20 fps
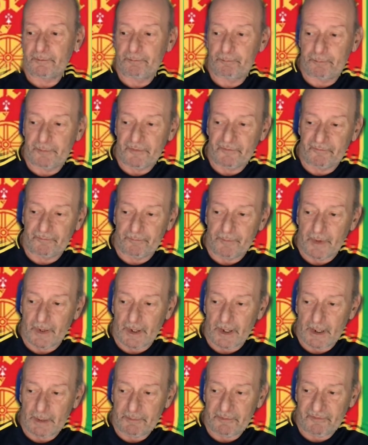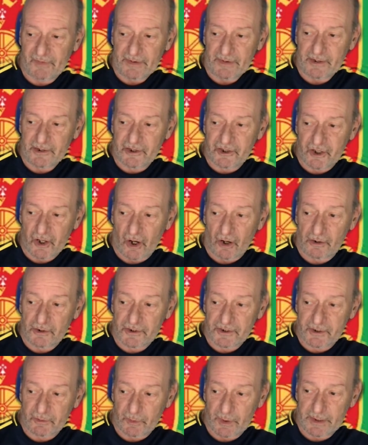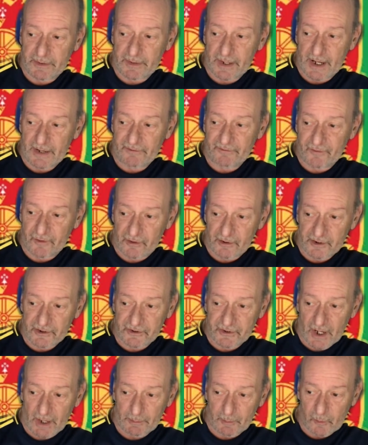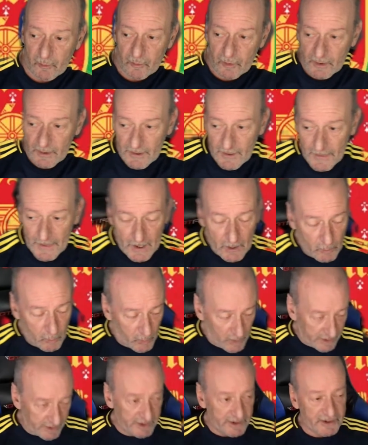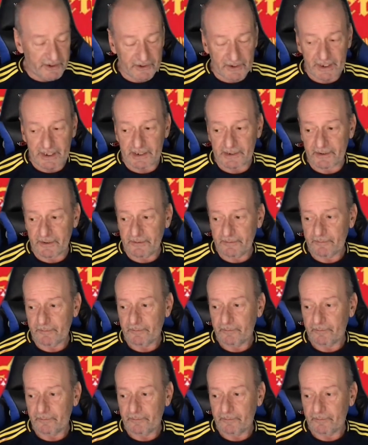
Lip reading: prevented the chance to win their first double winning season